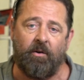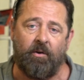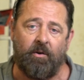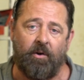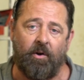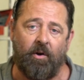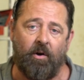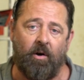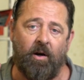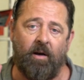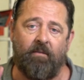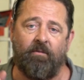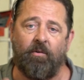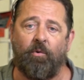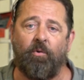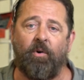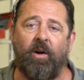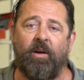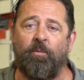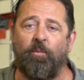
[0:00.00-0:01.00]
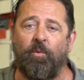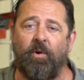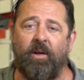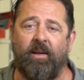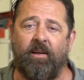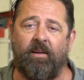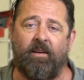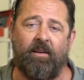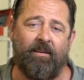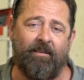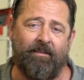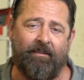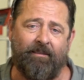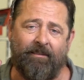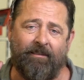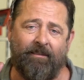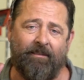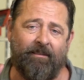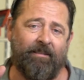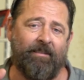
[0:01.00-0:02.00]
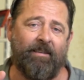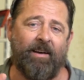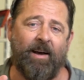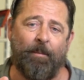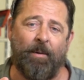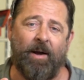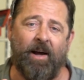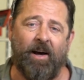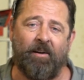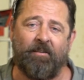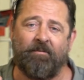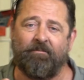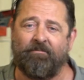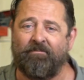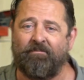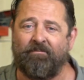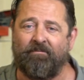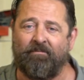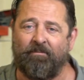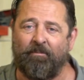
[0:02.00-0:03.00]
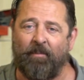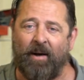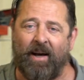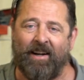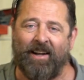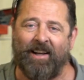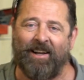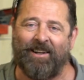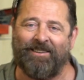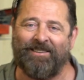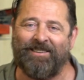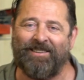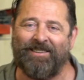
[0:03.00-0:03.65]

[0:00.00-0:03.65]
You all have a great week. I'm out. Bye now.